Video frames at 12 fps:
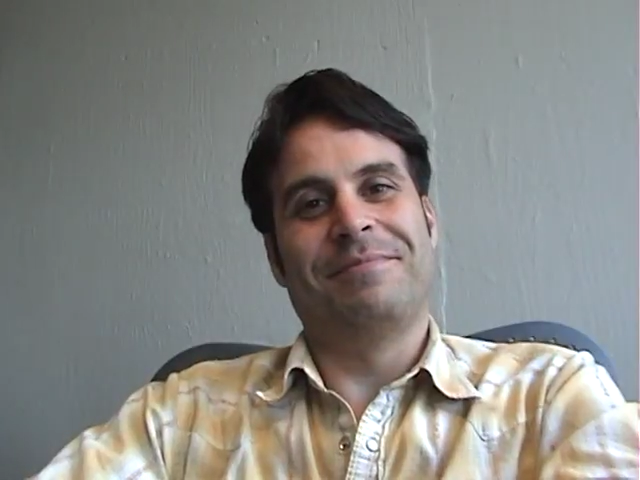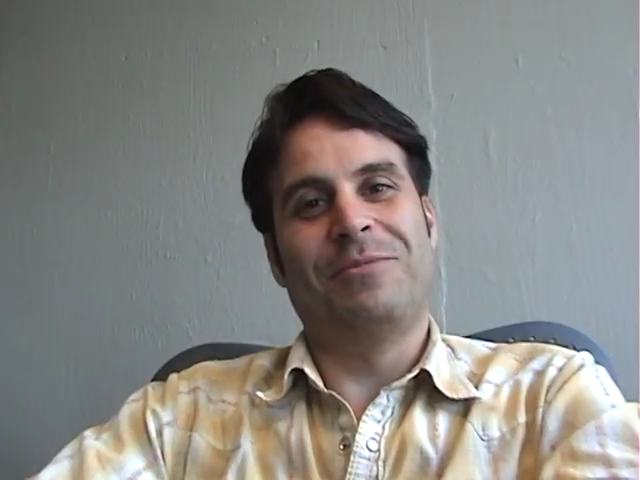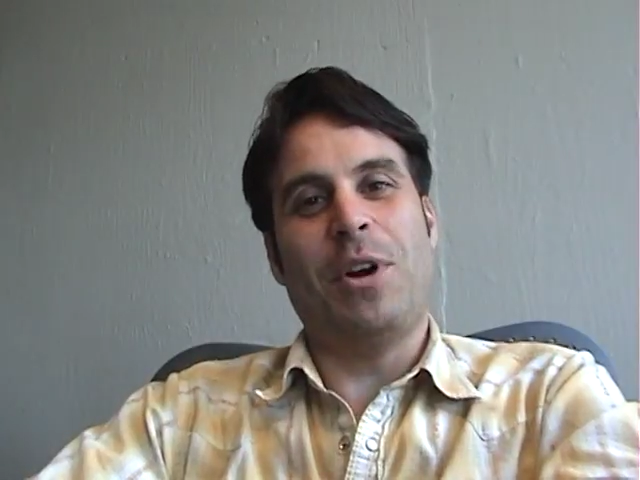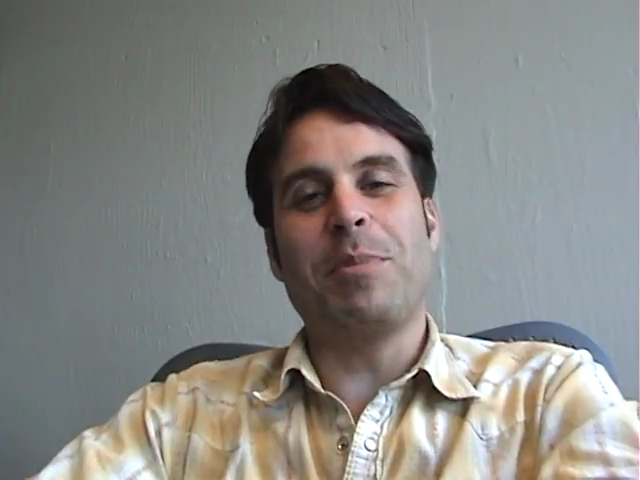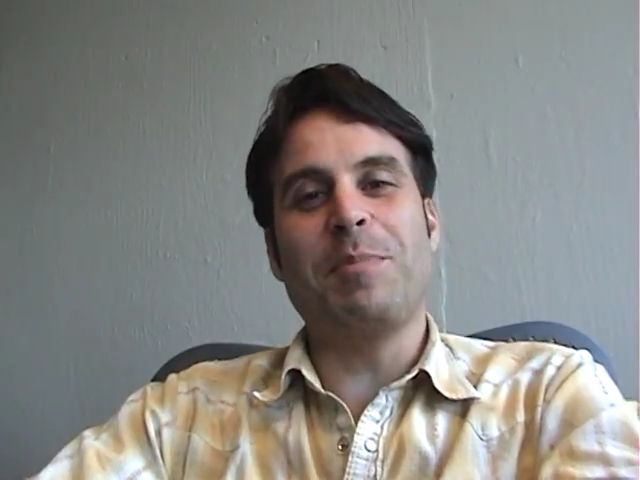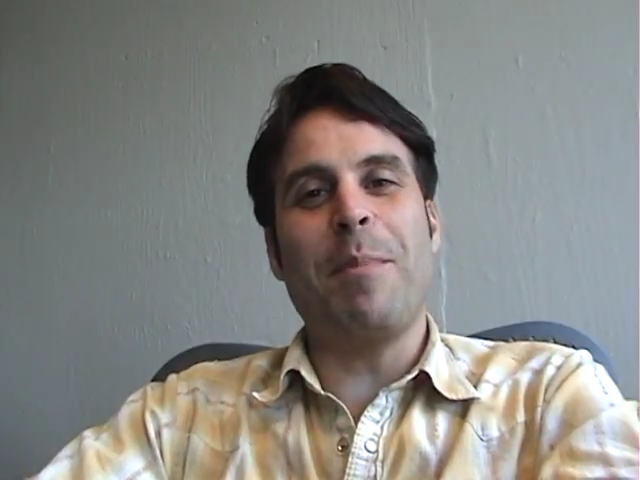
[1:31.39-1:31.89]

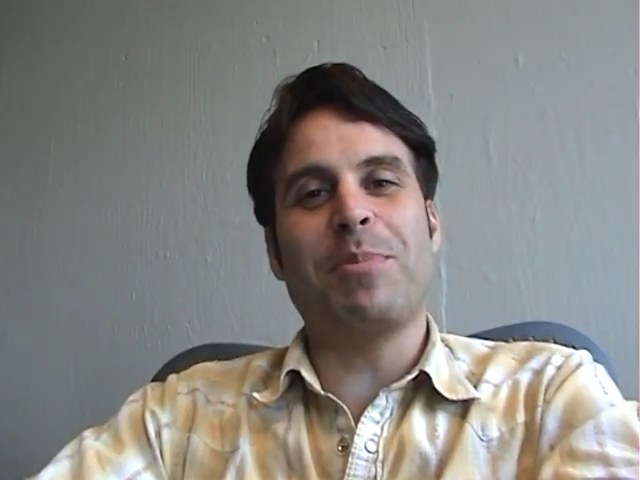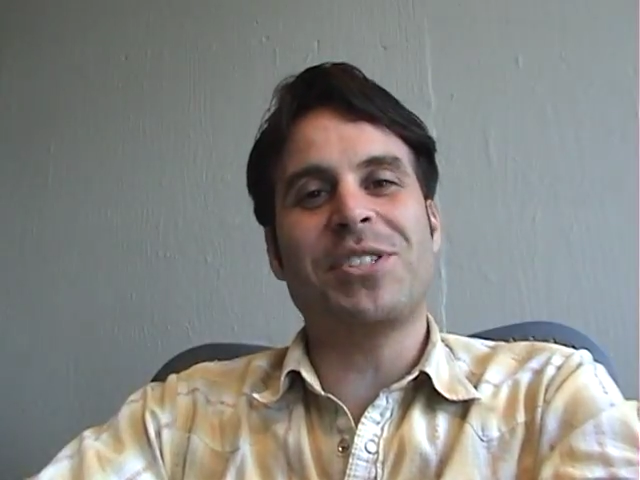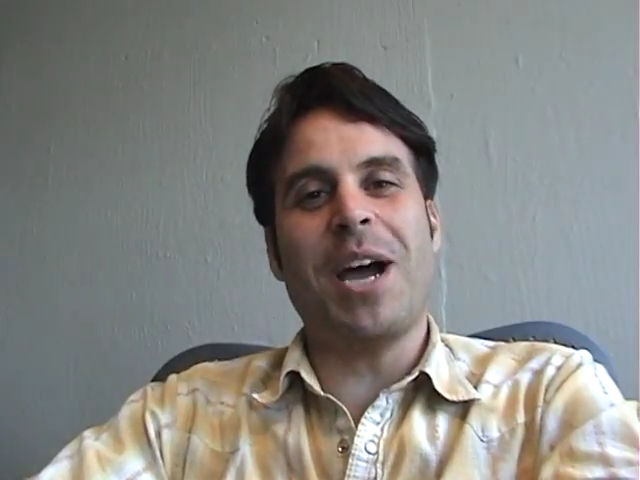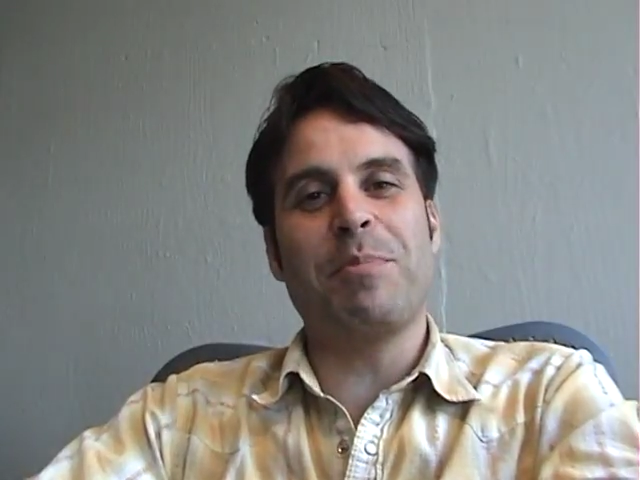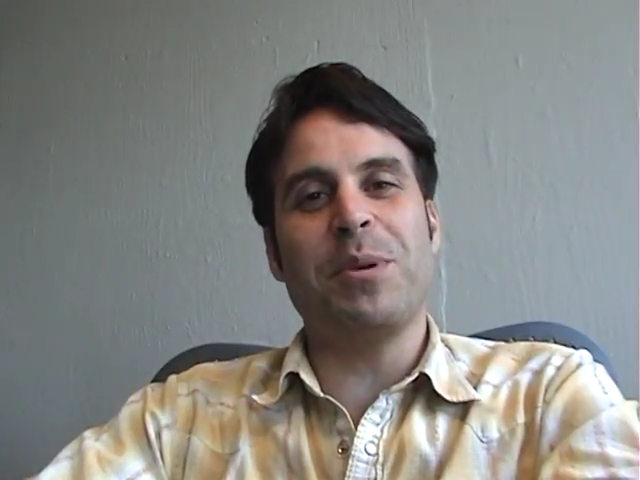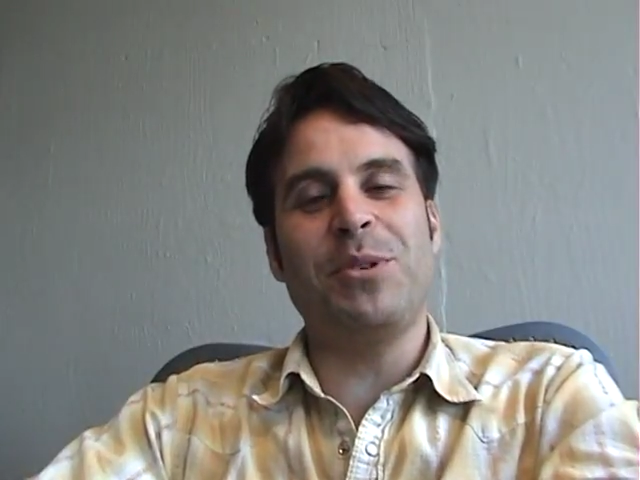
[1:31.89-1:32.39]
Rumper Bumper
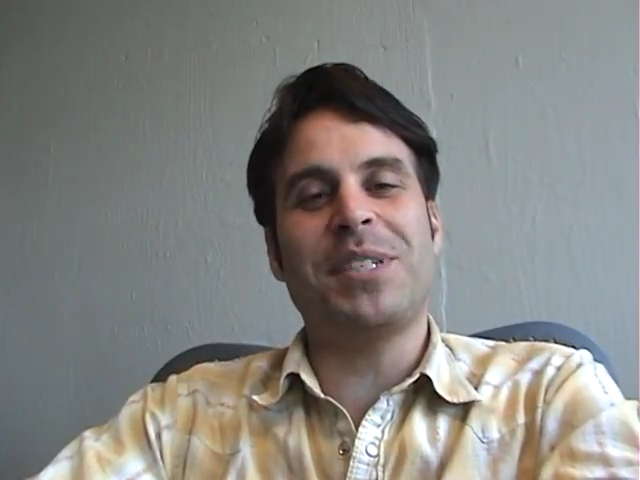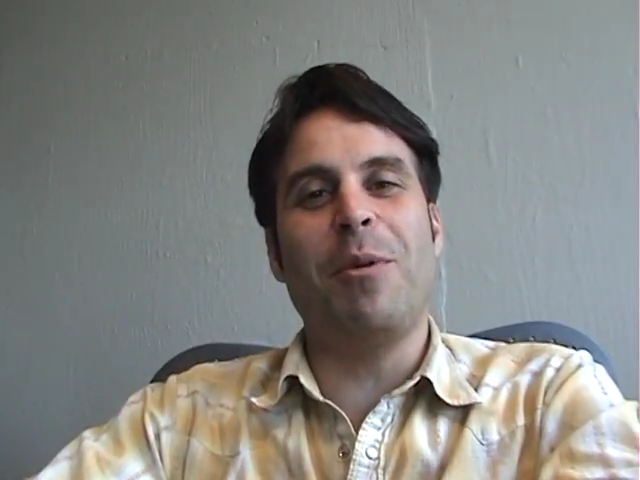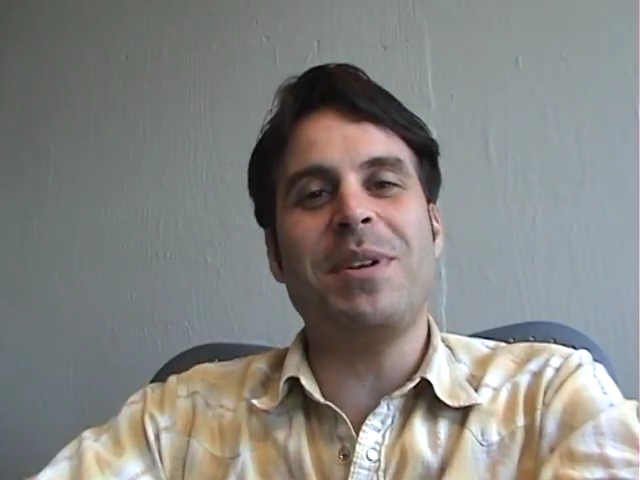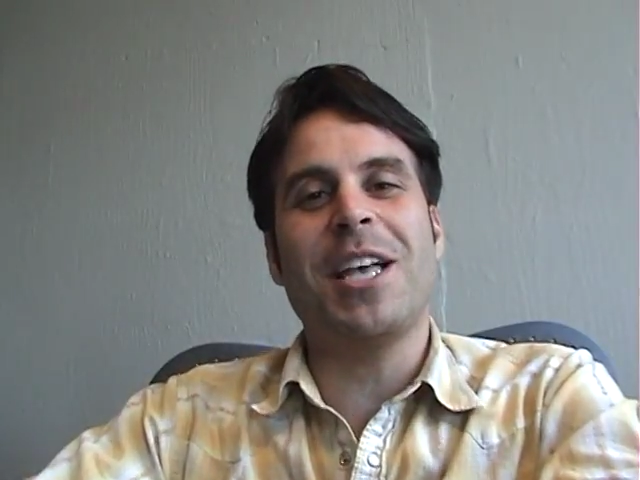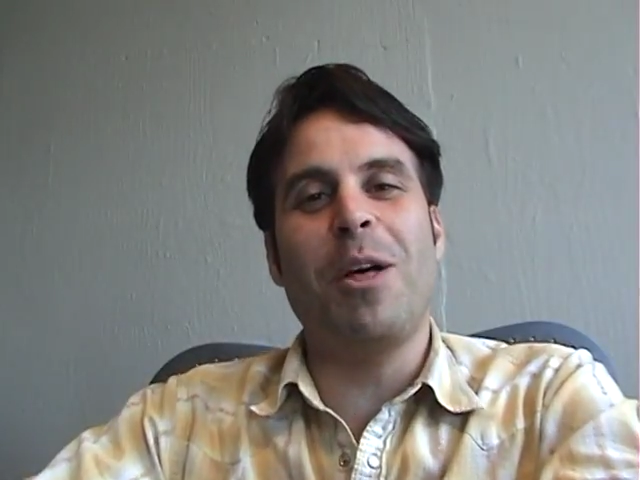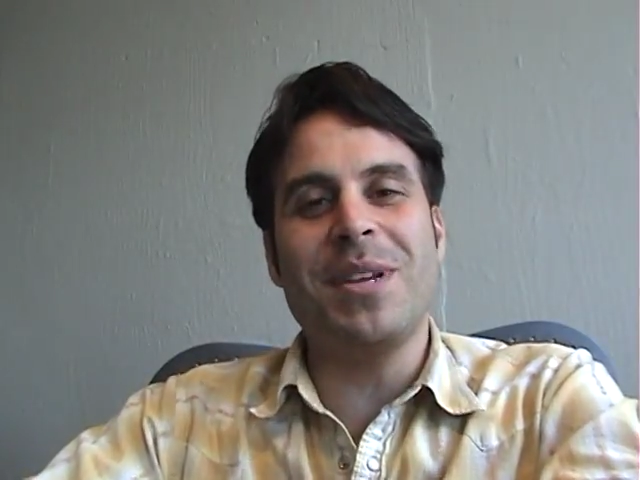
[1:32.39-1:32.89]
Stomper Boo, tell
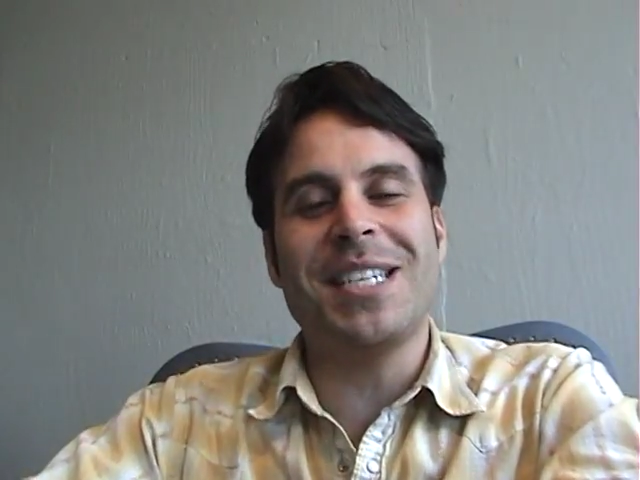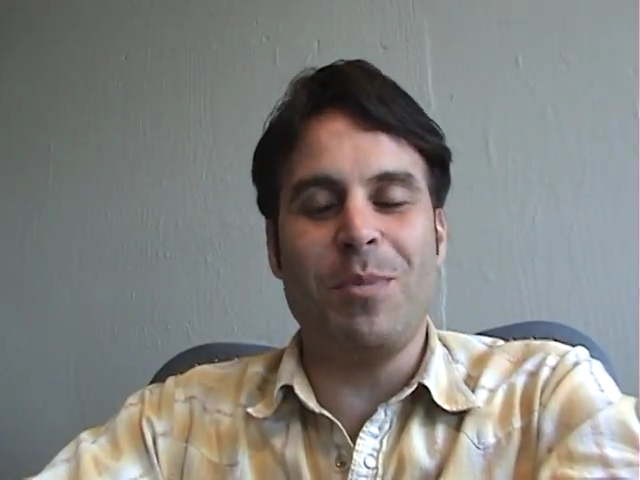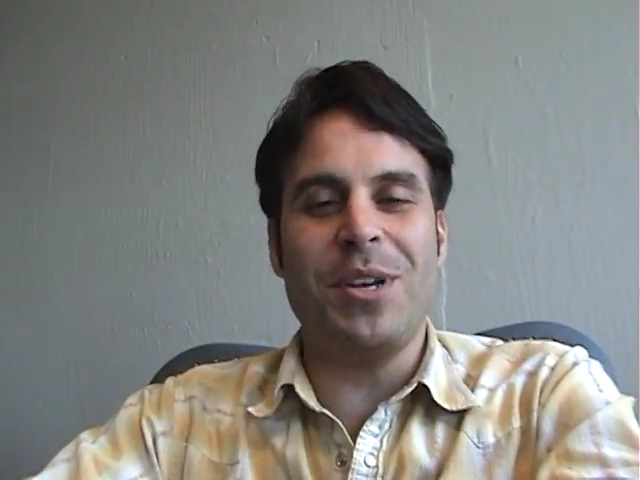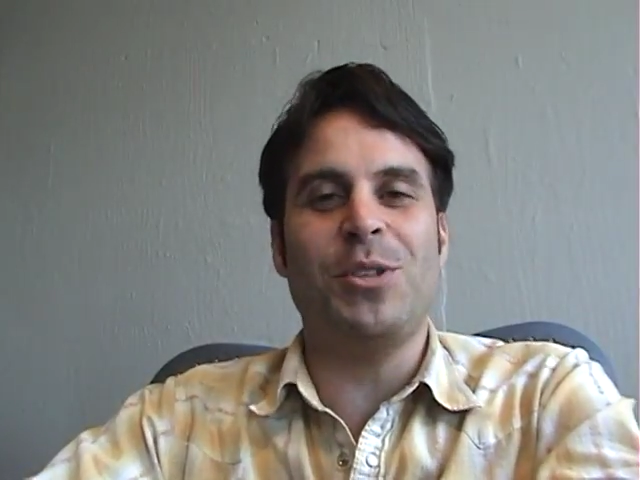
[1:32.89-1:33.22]
me, tell me, tell me,